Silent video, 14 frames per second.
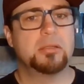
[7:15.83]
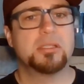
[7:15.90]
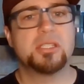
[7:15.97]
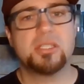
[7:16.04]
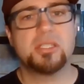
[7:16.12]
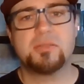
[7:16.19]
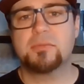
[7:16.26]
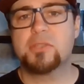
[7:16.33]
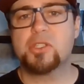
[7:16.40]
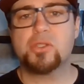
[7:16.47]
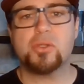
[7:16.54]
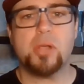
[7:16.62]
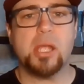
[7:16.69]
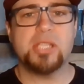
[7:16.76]
Just
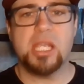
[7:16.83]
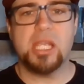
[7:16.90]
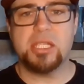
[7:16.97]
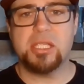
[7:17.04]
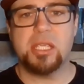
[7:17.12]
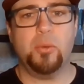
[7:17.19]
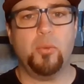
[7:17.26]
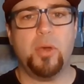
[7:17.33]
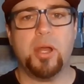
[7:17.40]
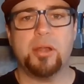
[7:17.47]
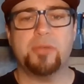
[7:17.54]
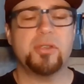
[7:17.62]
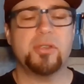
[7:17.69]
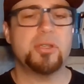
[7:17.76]
try changing your
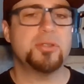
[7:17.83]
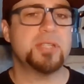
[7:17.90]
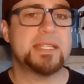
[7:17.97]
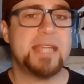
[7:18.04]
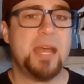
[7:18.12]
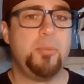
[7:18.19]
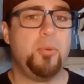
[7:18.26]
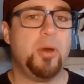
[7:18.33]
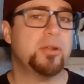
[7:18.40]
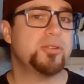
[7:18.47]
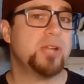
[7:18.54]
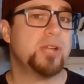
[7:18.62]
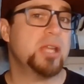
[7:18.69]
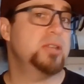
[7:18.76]
water. If you're using tap
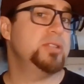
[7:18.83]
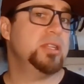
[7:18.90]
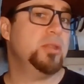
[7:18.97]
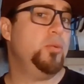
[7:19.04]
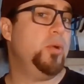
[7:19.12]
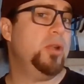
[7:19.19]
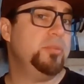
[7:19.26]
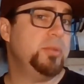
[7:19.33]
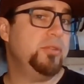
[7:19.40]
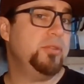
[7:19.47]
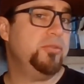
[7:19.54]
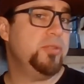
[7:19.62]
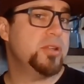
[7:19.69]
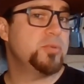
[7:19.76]
water, try using the water from
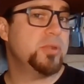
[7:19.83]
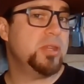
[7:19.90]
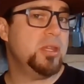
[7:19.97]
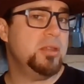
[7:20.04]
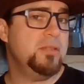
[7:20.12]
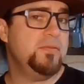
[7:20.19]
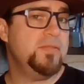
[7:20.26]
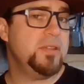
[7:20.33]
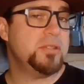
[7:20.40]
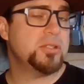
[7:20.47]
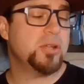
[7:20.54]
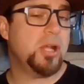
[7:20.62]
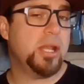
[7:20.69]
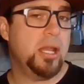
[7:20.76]
your fridge with a
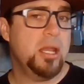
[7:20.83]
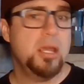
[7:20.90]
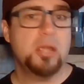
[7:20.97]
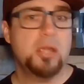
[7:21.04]
filter on it.